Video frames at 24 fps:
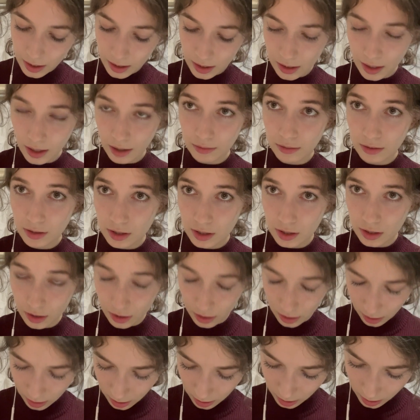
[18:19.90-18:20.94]
And that was
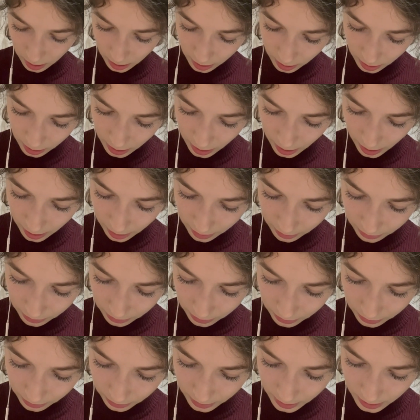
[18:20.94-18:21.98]
your
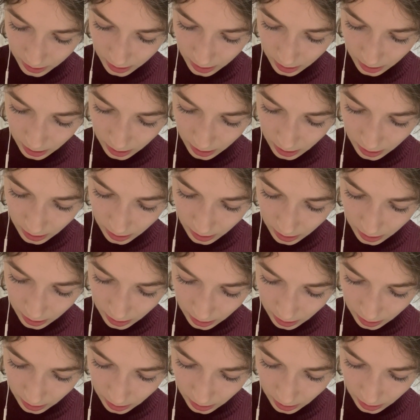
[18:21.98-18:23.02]
left
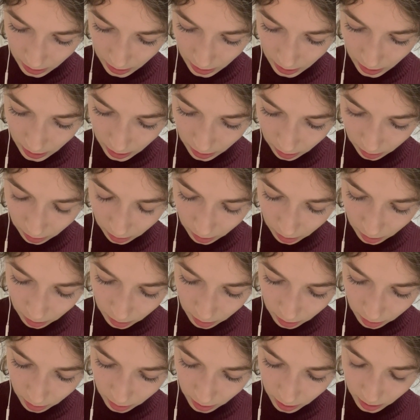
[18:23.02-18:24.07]
ear
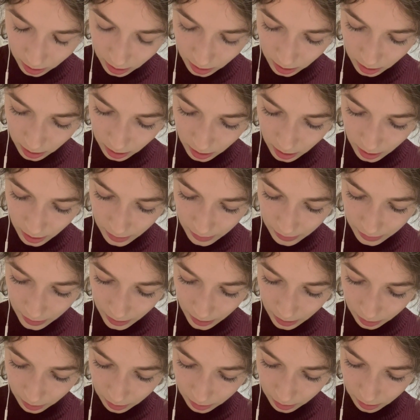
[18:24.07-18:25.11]
and the
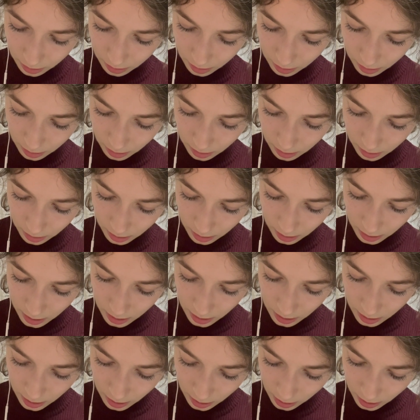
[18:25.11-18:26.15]
outer
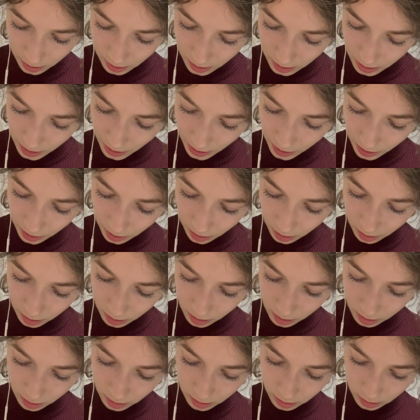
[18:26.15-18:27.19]

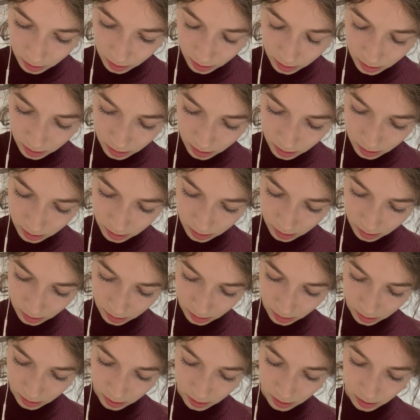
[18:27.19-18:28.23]
canal.
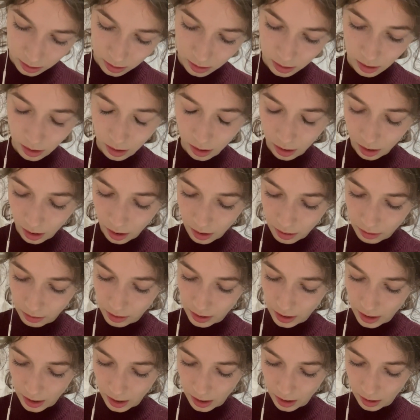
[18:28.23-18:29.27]

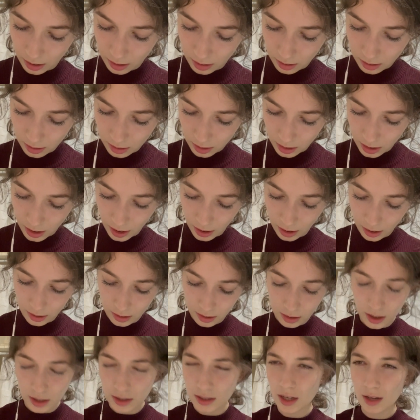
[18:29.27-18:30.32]
Okay, yeah,
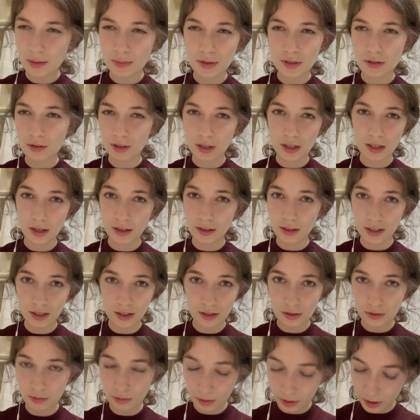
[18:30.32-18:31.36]
it's absolutely nothing
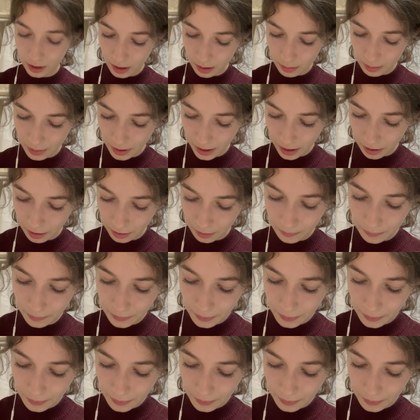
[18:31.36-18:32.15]
to worry about.